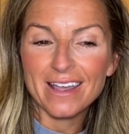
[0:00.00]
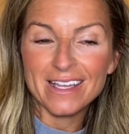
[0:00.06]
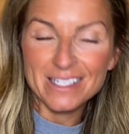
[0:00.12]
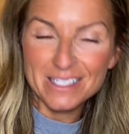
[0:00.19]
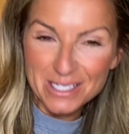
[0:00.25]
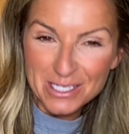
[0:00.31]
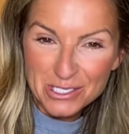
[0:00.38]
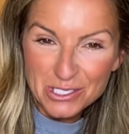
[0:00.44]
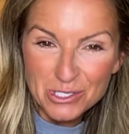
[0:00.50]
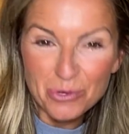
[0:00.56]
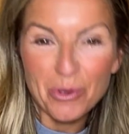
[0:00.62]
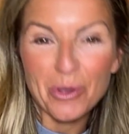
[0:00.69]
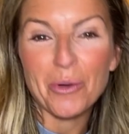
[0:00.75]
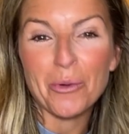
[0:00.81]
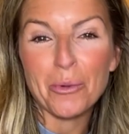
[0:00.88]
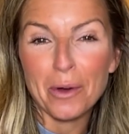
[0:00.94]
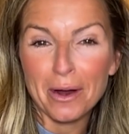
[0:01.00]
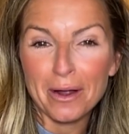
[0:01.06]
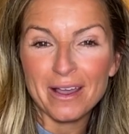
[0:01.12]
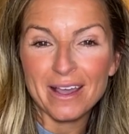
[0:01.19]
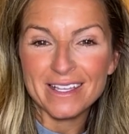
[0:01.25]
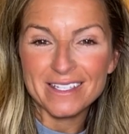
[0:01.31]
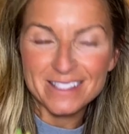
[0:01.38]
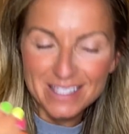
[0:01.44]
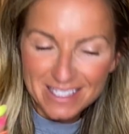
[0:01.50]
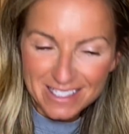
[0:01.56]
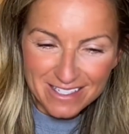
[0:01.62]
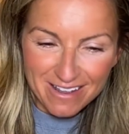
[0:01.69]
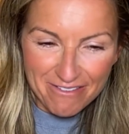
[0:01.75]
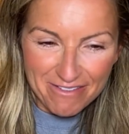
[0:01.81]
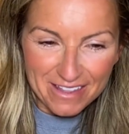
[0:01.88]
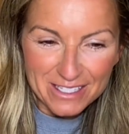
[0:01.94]
is the soil work, is the
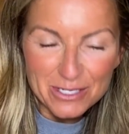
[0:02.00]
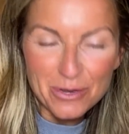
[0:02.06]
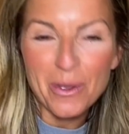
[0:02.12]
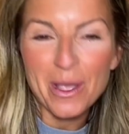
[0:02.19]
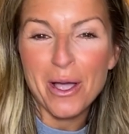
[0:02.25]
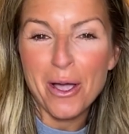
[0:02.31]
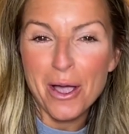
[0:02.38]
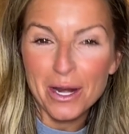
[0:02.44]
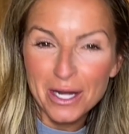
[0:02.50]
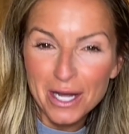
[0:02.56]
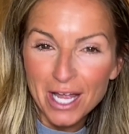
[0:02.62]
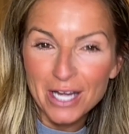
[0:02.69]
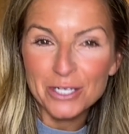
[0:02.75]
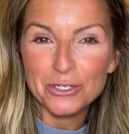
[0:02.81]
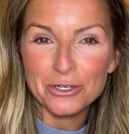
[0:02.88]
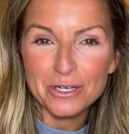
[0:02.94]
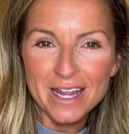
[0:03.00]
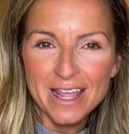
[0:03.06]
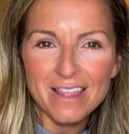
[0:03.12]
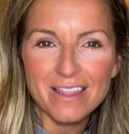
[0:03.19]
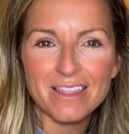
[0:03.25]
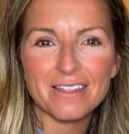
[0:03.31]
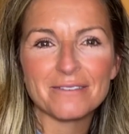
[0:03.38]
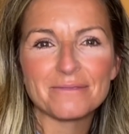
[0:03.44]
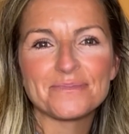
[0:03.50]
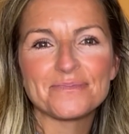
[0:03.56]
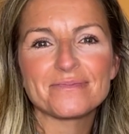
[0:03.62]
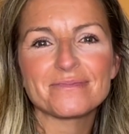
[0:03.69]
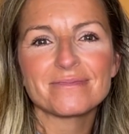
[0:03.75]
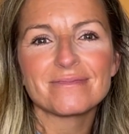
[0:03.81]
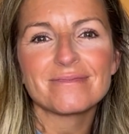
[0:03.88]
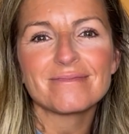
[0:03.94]
stuff that's going on underneath.
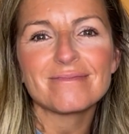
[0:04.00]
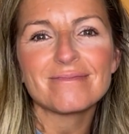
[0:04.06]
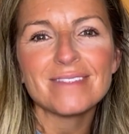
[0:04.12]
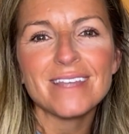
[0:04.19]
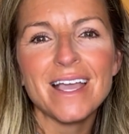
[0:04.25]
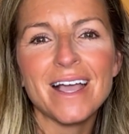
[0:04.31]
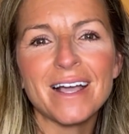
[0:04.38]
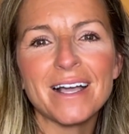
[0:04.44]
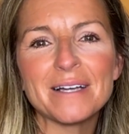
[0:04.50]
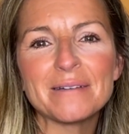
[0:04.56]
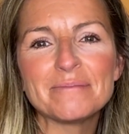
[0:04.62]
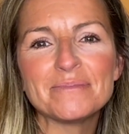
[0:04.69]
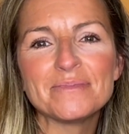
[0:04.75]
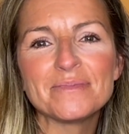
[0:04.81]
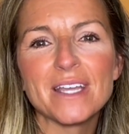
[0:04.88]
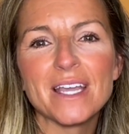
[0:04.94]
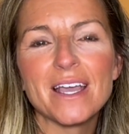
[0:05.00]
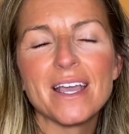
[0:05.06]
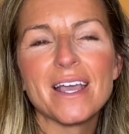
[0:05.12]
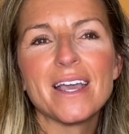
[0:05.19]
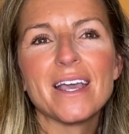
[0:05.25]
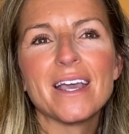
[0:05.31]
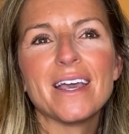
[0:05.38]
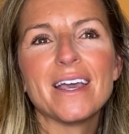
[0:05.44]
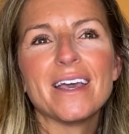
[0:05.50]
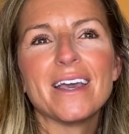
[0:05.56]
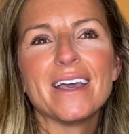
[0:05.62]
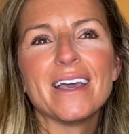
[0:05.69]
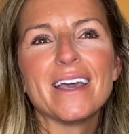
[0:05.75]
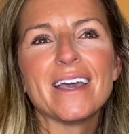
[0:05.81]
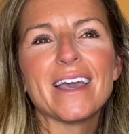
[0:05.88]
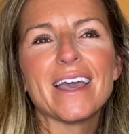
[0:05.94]
And
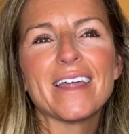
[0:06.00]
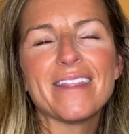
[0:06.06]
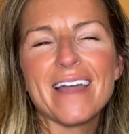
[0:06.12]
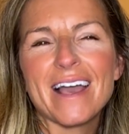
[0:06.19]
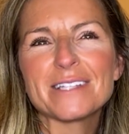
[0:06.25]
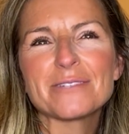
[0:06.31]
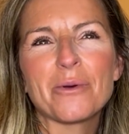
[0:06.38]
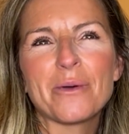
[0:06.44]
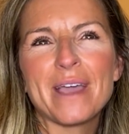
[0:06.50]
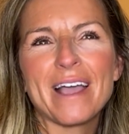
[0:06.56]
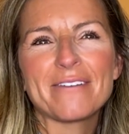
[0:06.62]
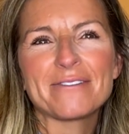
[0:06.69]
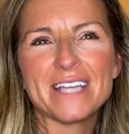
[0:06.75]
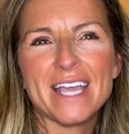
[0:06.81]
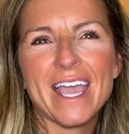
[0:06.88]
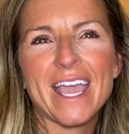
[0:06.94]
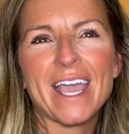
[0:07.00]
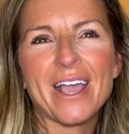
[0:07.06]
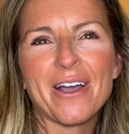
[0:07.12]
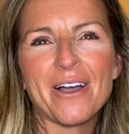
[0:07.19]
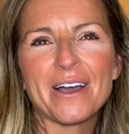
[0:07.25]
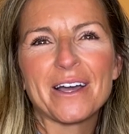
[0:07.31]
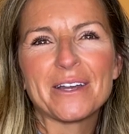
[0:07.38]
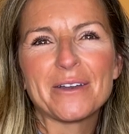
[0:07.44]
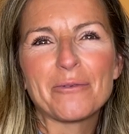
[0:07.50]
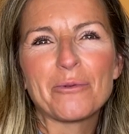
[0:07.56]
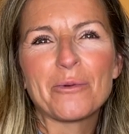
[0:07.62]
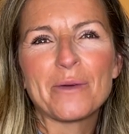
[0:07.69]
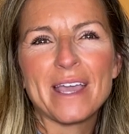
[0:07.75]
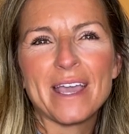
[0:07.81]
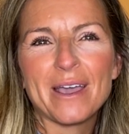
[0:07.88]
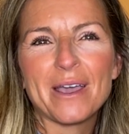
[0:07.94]
that's what we have to hang on.
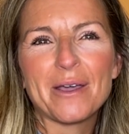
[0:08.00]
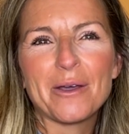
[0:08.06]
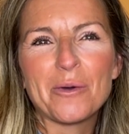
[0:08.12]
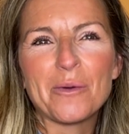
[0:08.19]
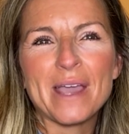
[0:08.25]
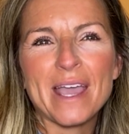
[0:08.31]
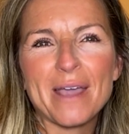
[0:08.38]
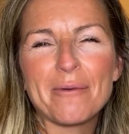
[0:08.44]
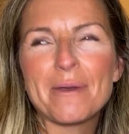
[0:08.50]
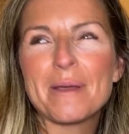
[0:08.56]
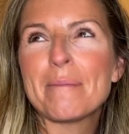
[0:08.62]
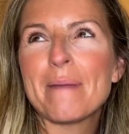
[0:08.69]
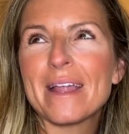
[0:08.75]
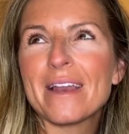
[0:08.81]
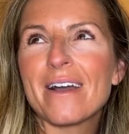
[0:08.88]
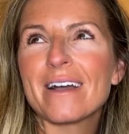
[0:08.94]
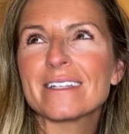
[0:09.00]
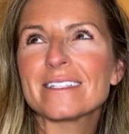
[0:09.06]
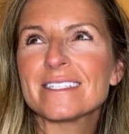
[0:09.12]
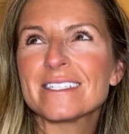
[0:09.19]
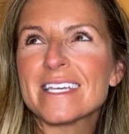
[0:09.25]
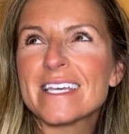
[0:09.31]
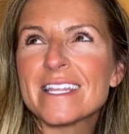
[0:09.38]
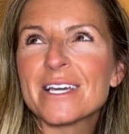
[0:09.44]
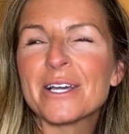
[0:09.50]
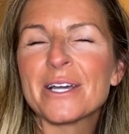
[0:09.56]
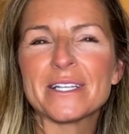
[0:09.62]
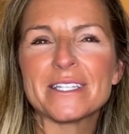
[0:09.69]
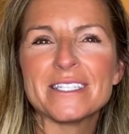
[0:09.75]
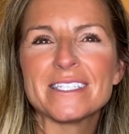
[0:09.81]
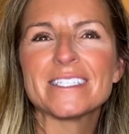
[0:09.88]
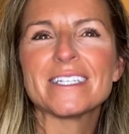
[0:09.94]
We may not see the
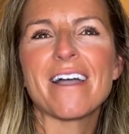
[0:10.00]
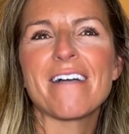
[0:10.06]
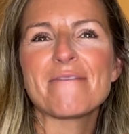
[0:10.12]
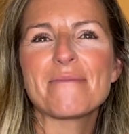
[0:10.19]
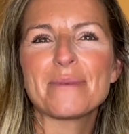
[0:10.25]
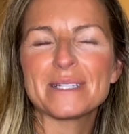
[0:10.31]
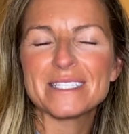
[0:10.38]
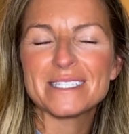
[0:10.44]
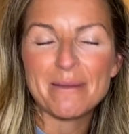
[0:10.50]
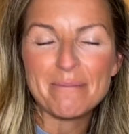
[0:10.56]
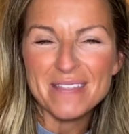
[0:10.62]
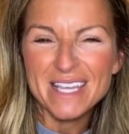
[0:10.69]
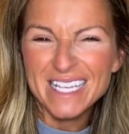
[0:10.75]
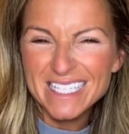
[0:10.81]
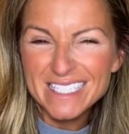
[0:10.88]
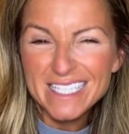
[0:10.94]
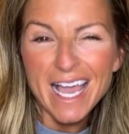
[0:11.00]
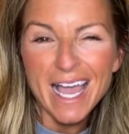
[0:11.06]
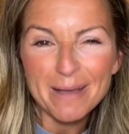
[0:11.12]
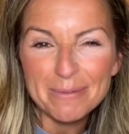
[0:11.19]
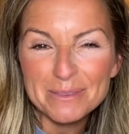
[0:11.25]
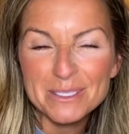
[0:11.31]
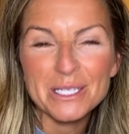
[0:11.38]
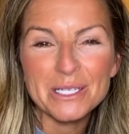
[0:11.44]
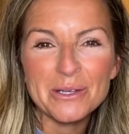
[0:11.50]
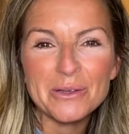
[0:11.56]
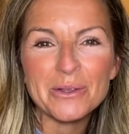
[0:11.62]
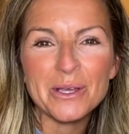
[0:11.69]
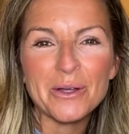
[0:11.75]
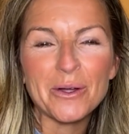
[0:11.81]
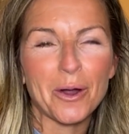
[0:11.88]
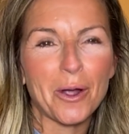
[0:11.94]
good stuff, but something is
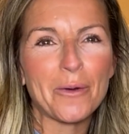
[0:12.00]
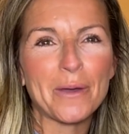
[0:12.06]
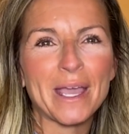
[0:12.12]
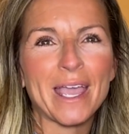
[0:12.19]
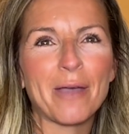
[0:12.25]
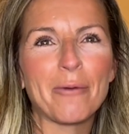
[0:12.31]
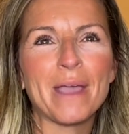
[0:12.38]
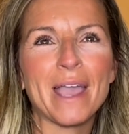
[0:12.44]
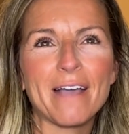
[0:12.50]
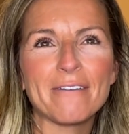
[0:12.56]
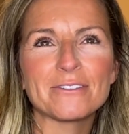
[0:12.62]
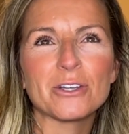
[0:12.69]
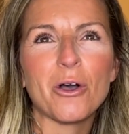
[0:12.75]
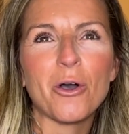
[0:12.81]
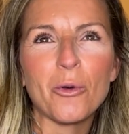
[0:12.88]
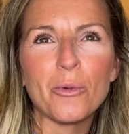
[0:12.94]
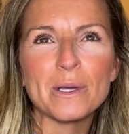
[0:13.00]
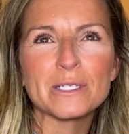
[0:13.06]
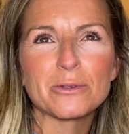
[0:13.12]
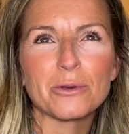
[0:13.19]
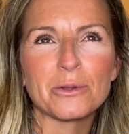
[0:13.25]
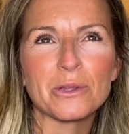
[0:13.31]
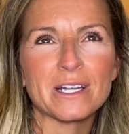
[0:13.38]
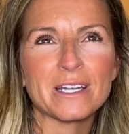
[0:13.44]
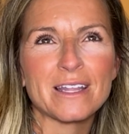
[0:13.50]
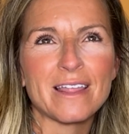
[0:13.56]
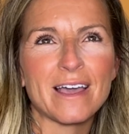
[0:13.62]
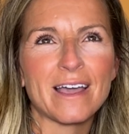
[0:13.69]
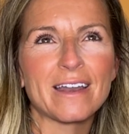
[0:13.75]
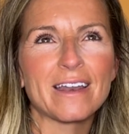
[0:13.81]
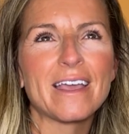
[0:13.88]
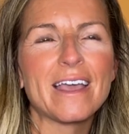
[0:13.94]
absolutely growing, and we have to always hold on to
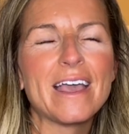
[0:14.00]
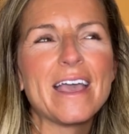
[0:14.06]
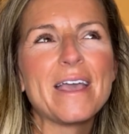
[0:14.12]
that.